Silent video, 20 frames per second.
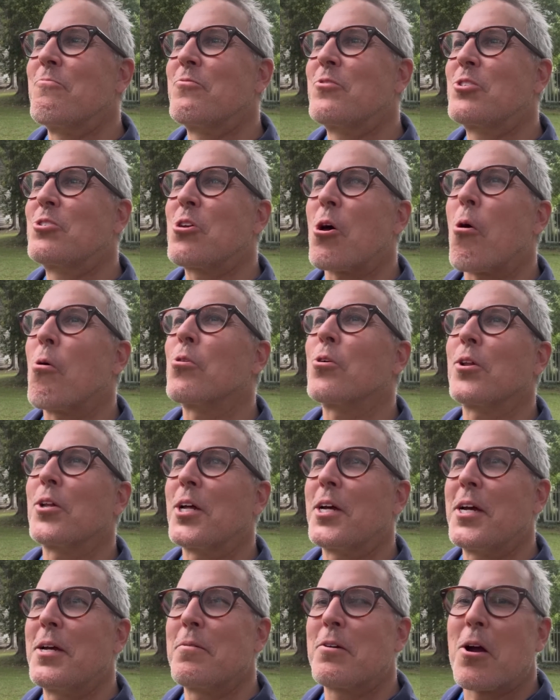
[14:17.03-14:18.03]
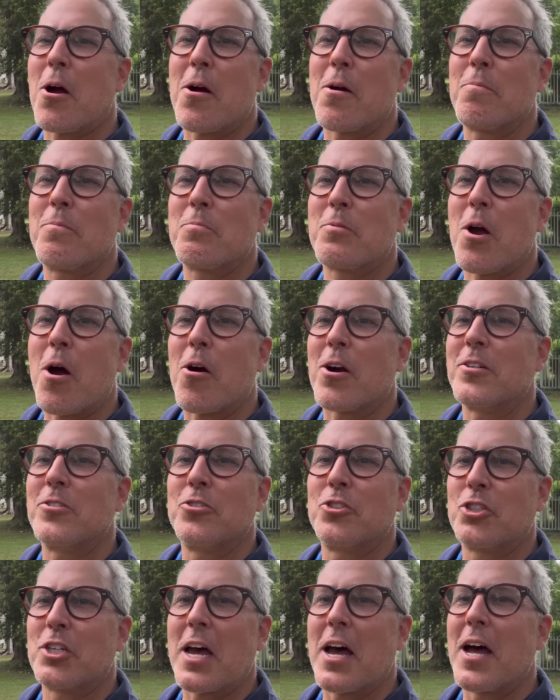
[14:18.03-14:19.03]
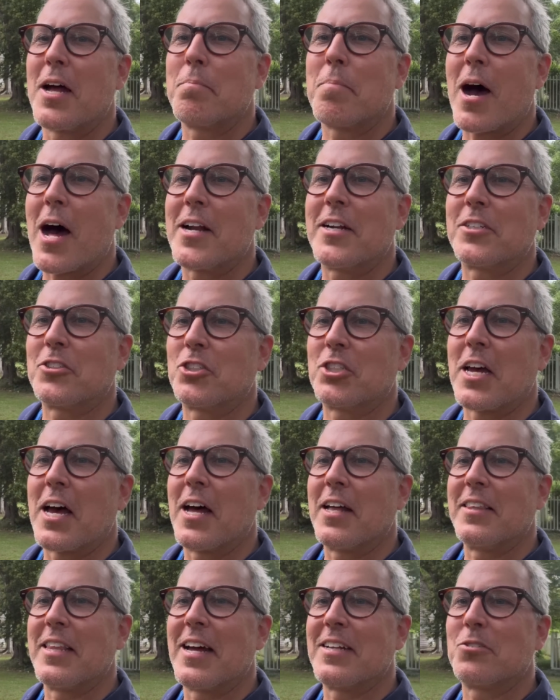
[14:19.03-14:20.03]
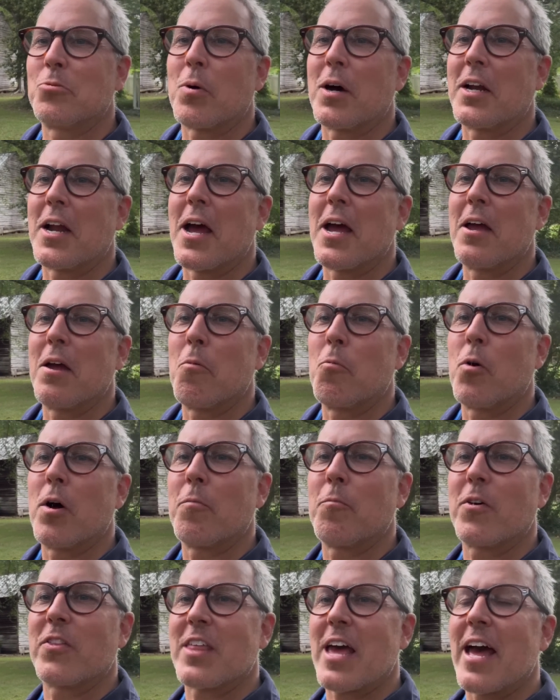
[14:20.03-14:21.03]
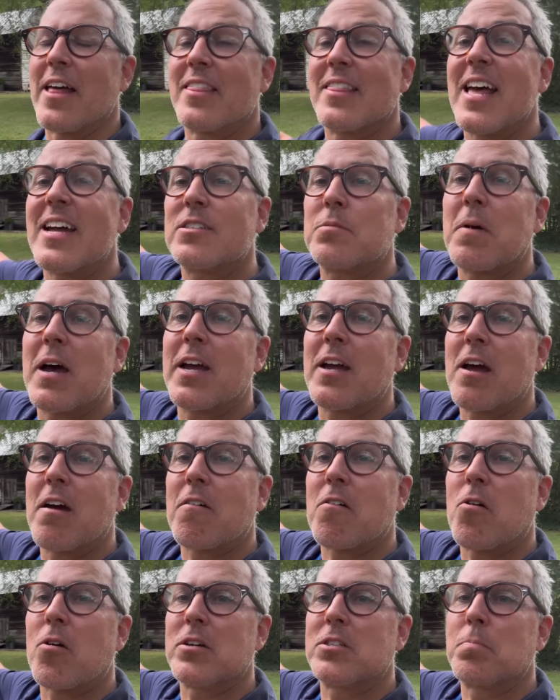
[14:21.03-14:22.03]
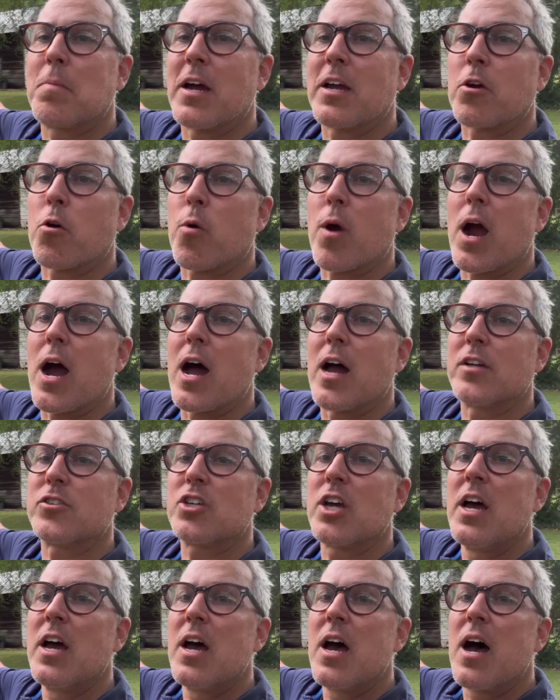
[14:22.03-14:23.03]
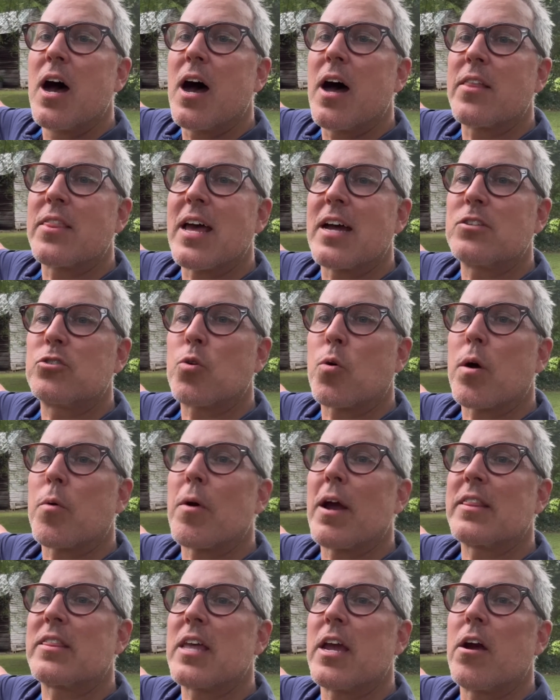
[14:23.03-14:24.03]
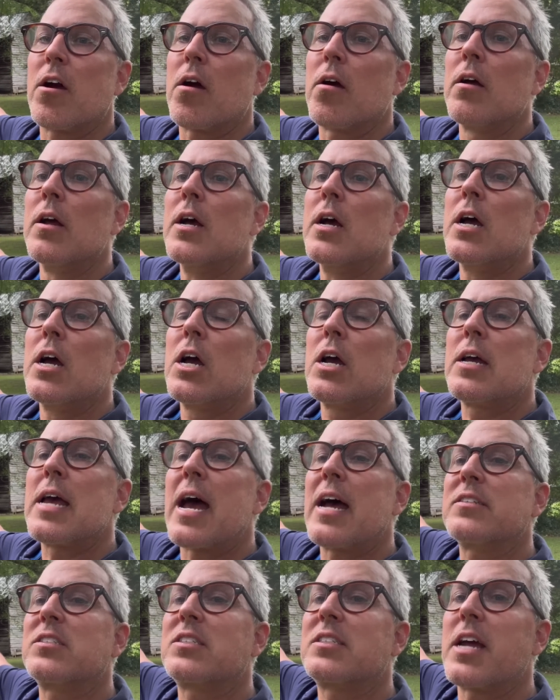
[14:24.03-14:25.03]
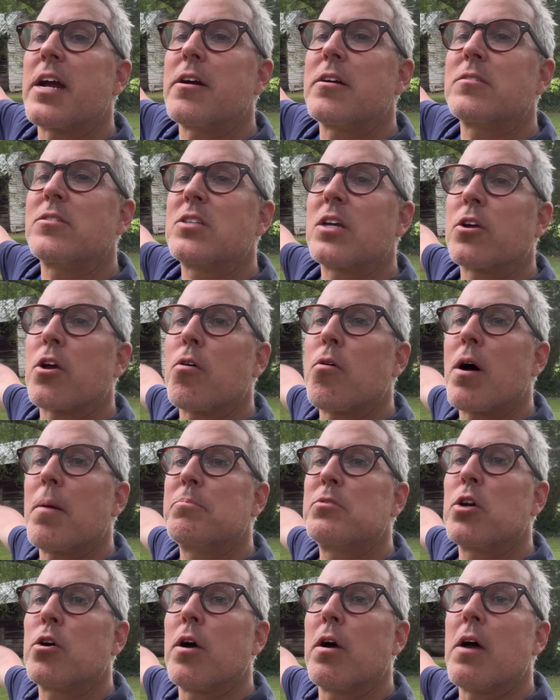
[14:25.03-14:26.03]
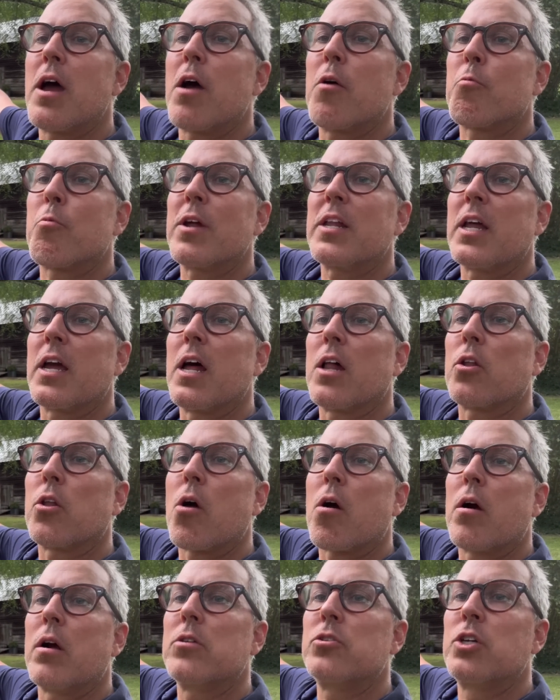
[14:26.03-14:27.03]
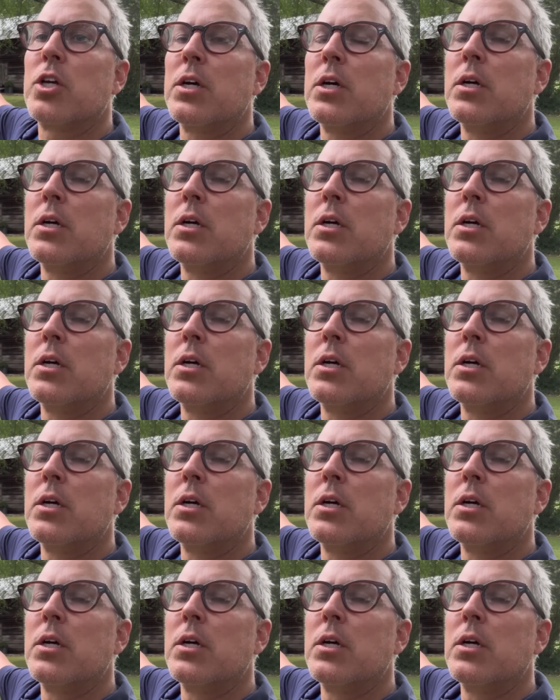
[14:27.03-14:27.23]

totally garden shed, potting shed. That's what I want with that. And that's of course, my garage. That door right there, it has stairs that go up to a really large,